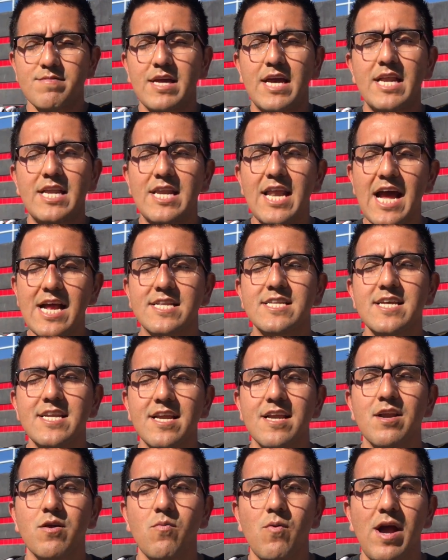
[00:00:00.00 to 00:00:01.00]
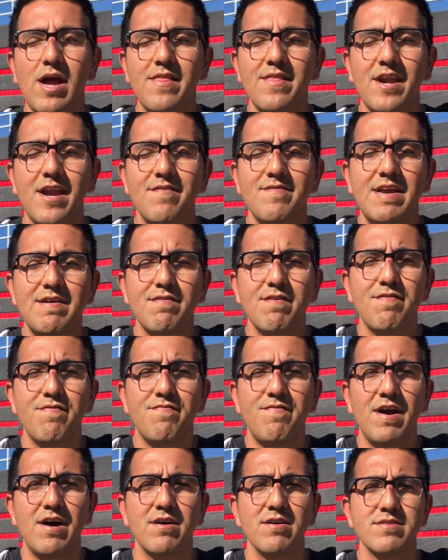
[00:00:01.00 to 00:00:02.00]
connected in a way that I've never
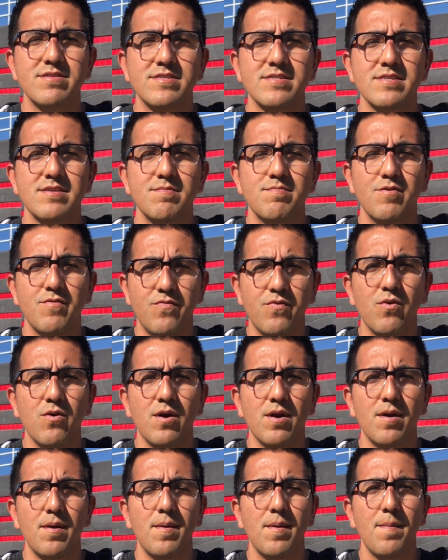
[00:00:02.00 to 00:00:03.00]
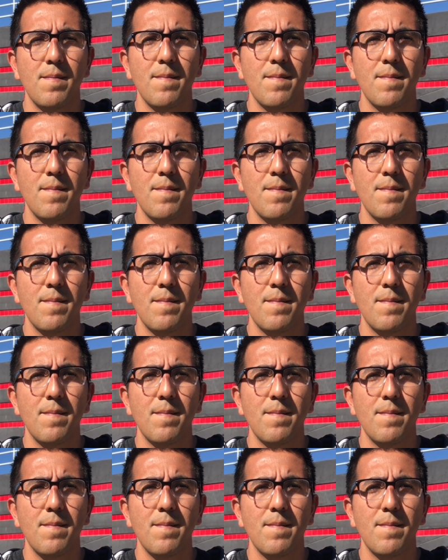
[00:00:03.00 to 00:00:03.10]
felt before.